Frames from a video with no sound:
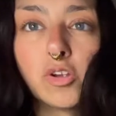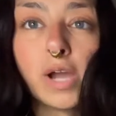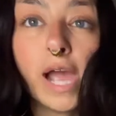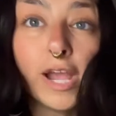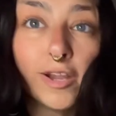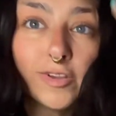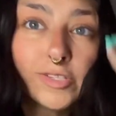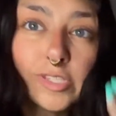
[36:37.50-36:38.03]

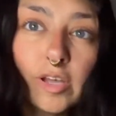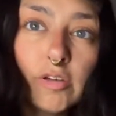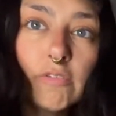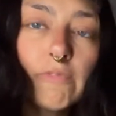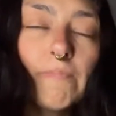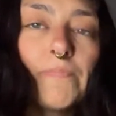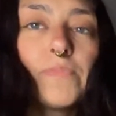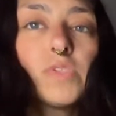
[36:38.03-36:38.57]
higher self.
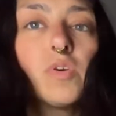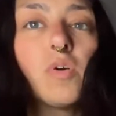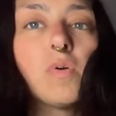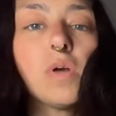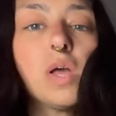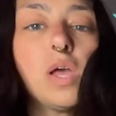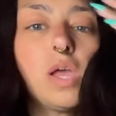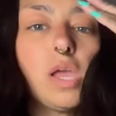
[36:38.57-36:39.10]
So
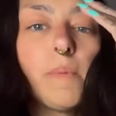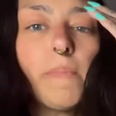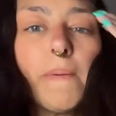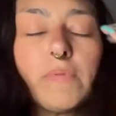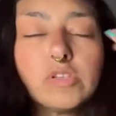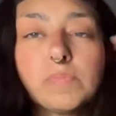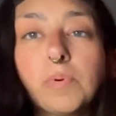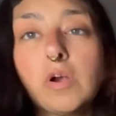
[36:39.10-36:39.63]
maybe
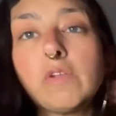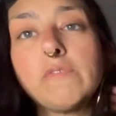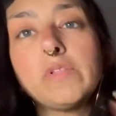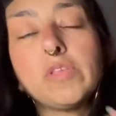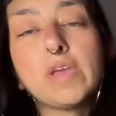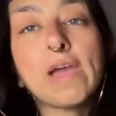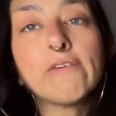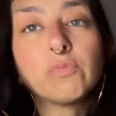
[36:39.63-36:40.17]
there's a part of you
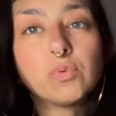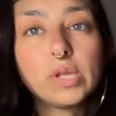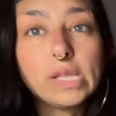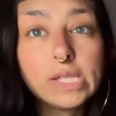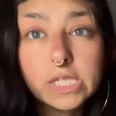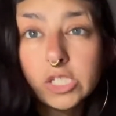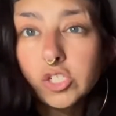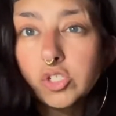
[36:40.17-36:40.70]
that you haven't really
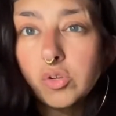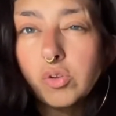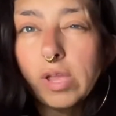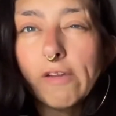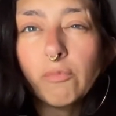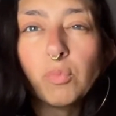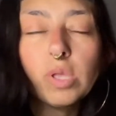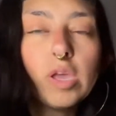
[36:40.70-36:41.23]
listened to, you
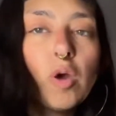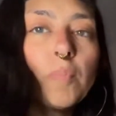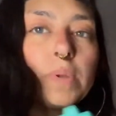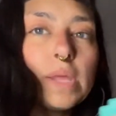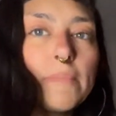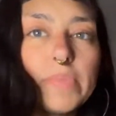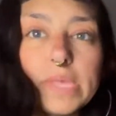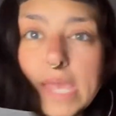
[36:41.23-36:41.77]
haven't really
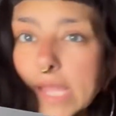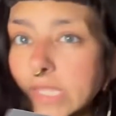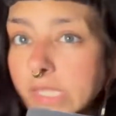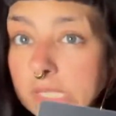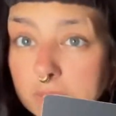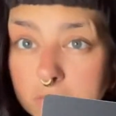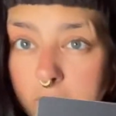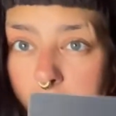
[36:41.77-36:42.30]
opened up the gates
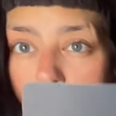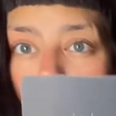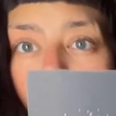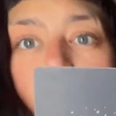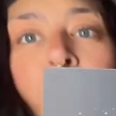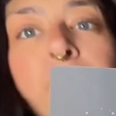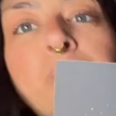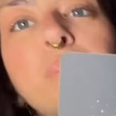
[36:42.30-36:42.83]
to listen to
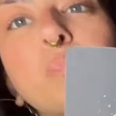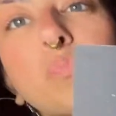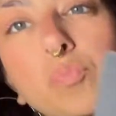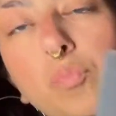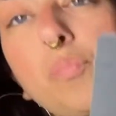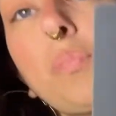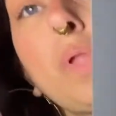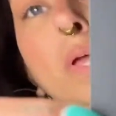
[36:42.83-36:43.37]
them.
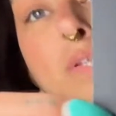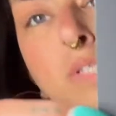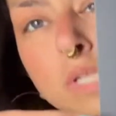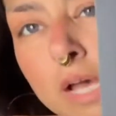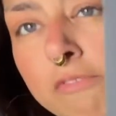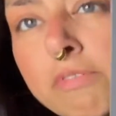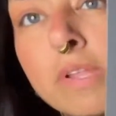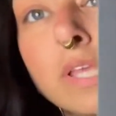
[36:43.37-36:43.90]

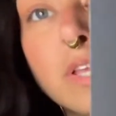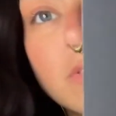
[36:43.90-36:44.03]
Definitely